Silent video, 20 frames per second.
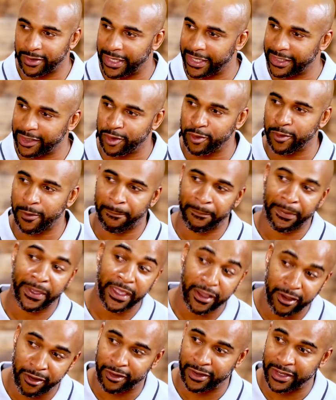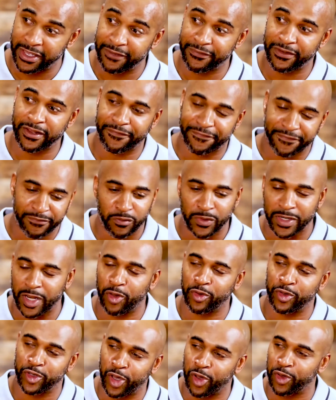Like, you appear, even if we
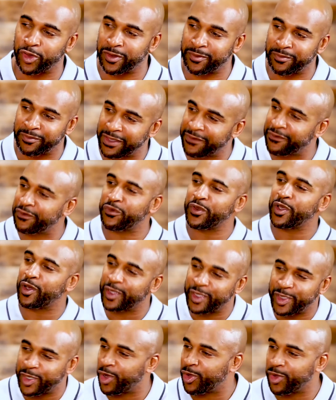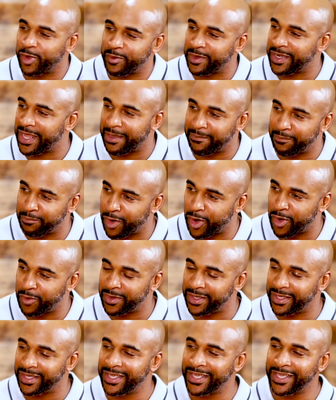don't know them, even if we only know them in that
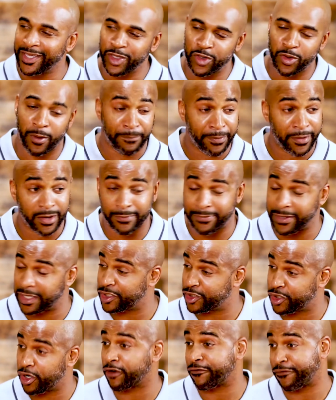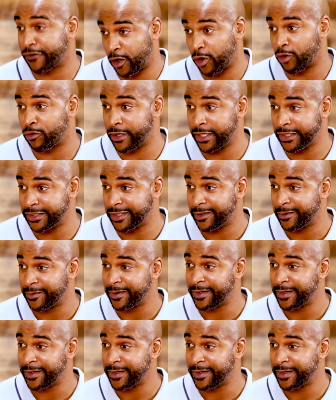moment, you appear to be a jerk for no reason.